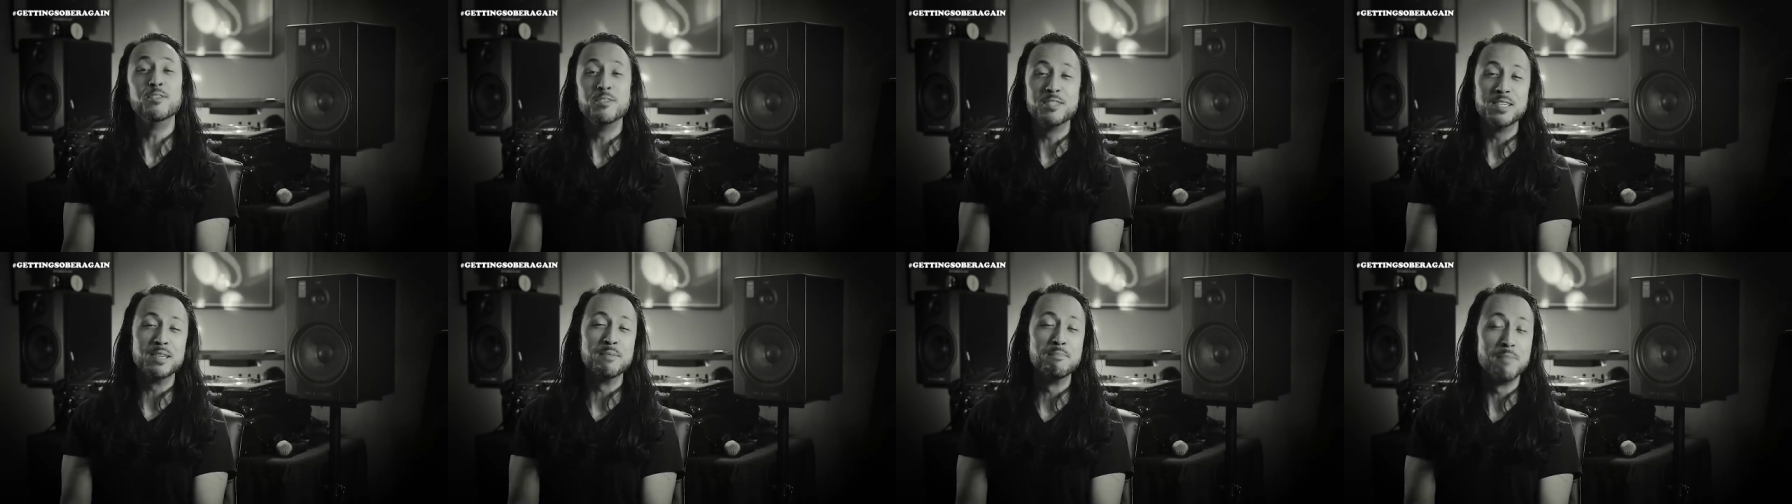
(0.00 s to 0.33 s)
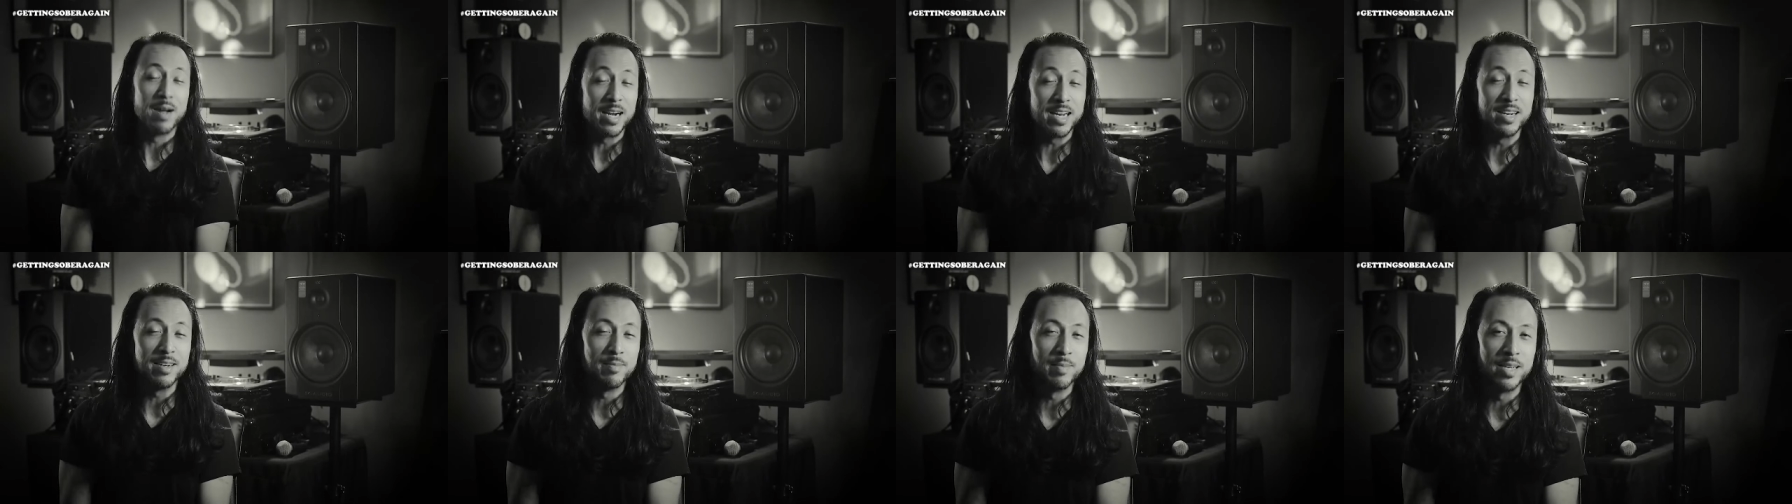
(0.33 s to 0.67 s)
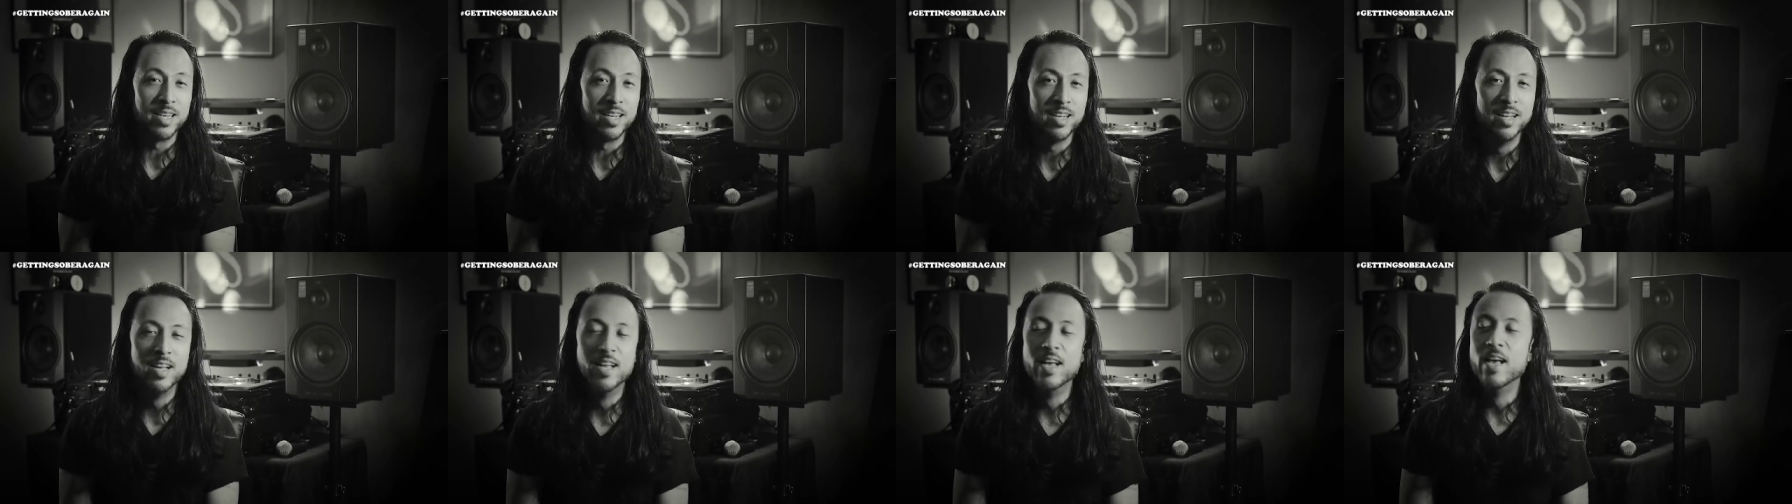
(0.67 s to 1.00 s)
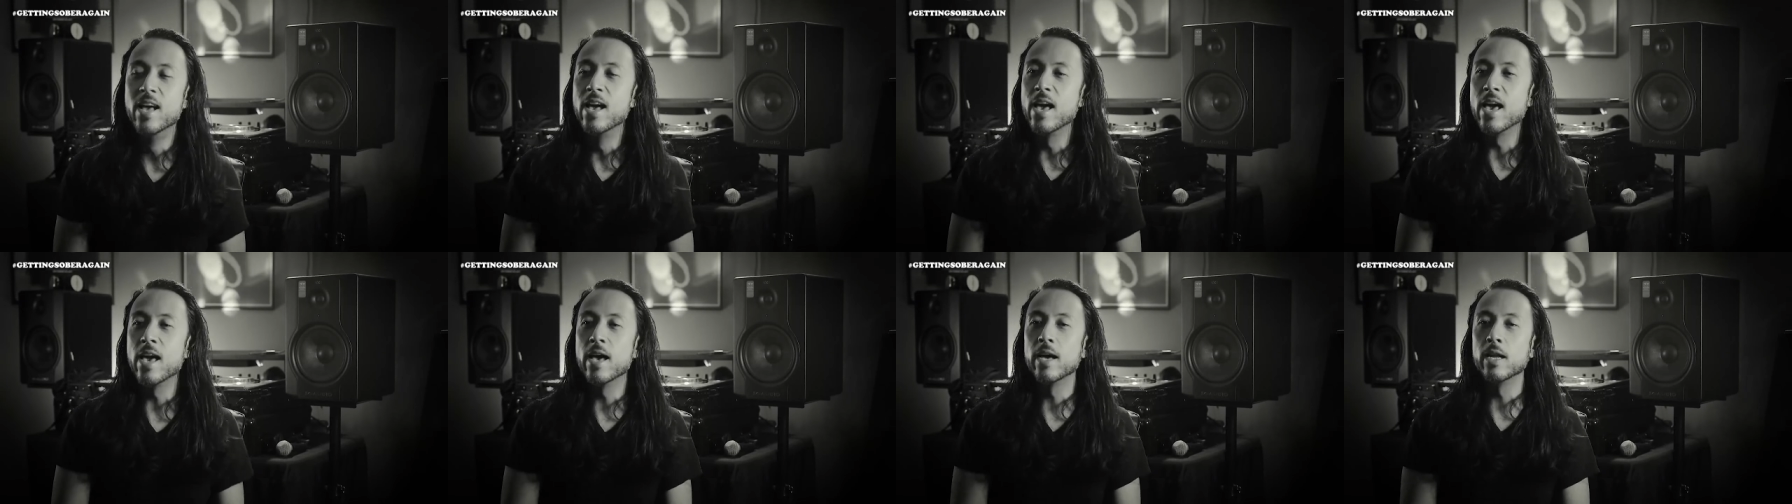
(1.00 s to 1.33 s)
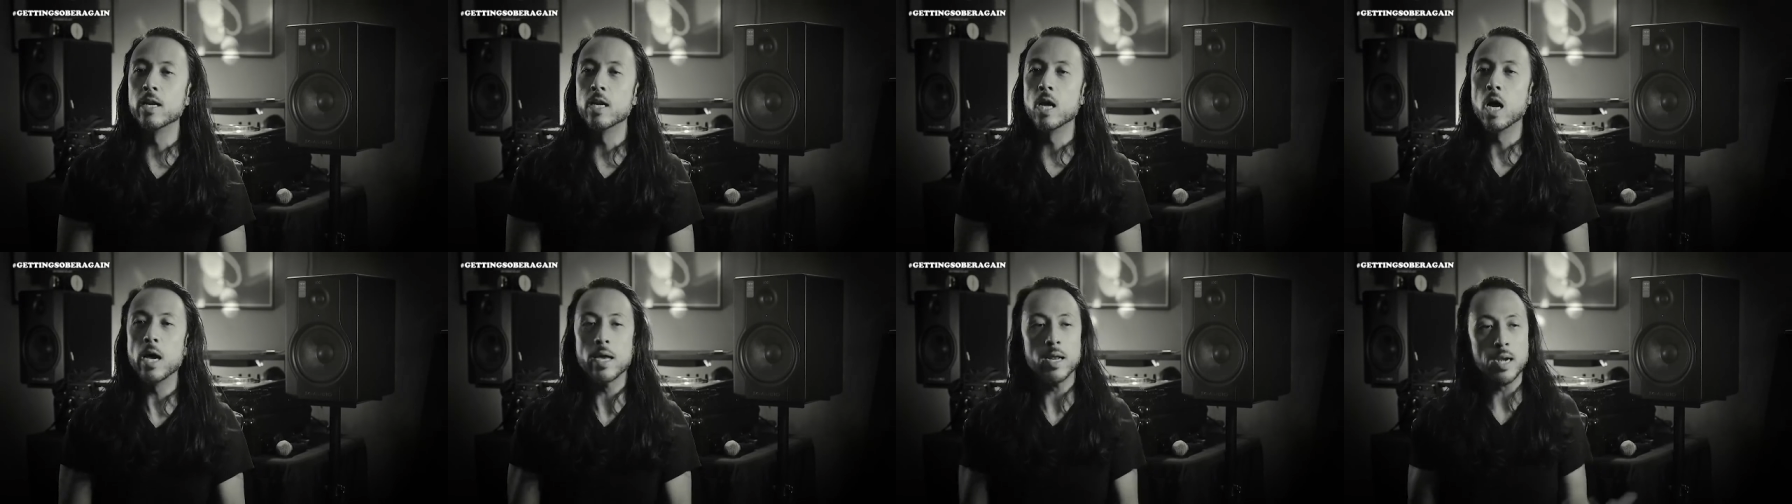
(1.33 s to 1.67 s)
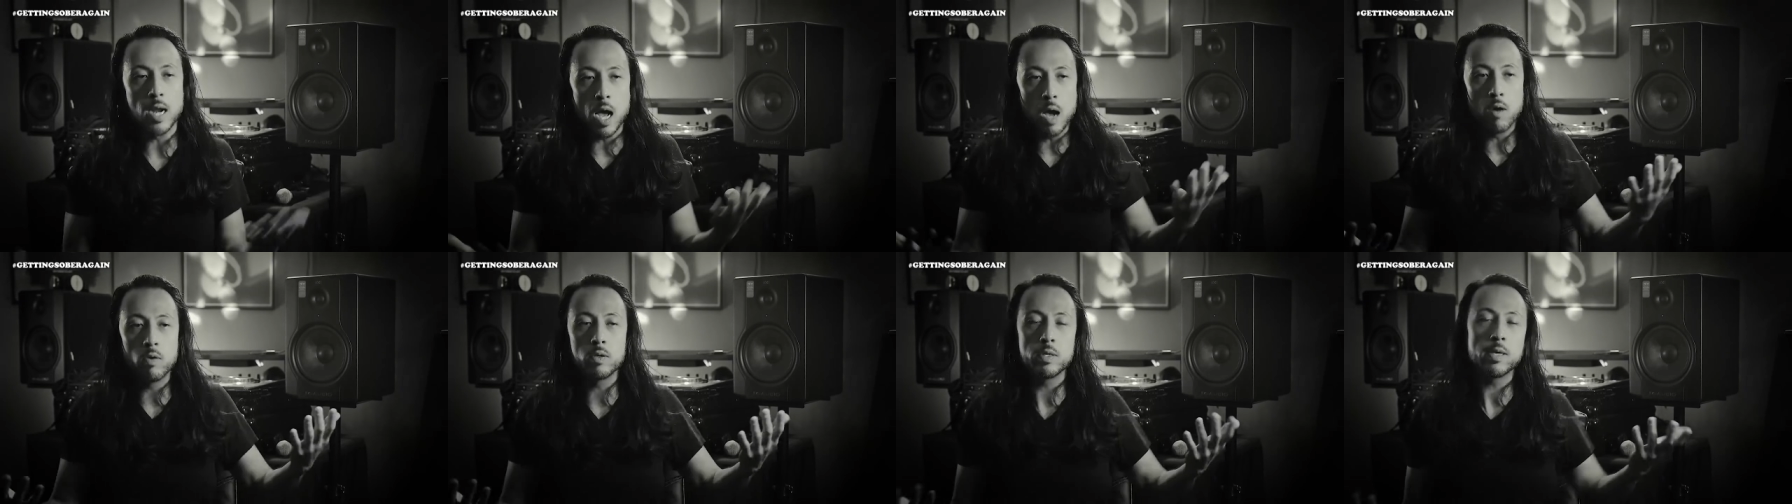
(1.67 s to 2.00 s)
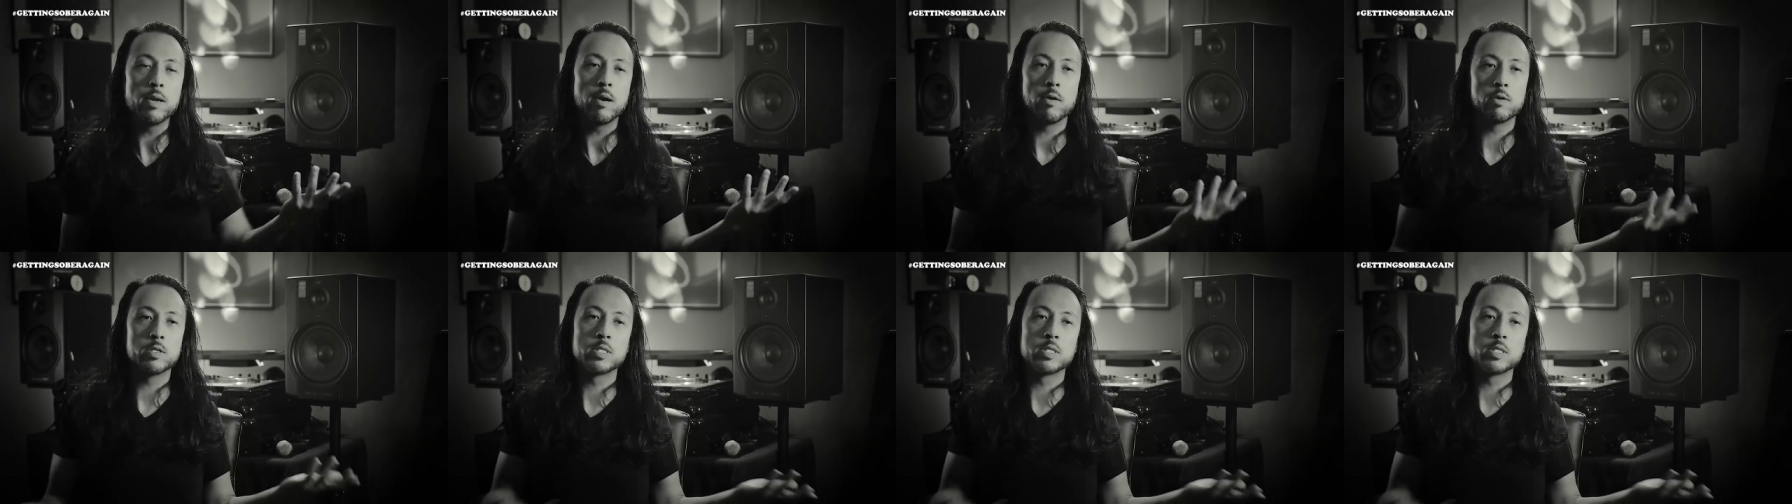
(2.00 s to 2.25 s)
losing money to me. And uh, and I, you know,